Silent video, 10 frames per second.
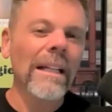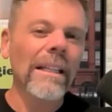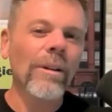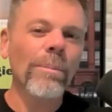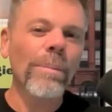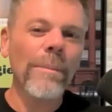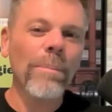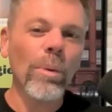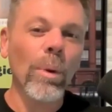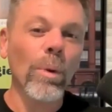Little
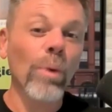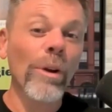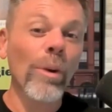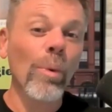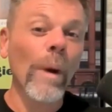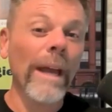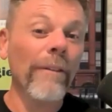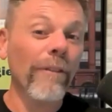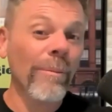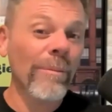people will run away
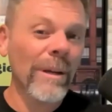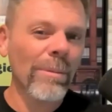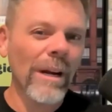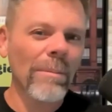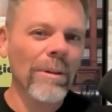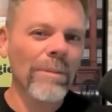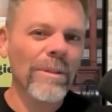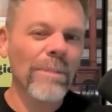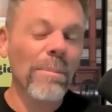from their problems,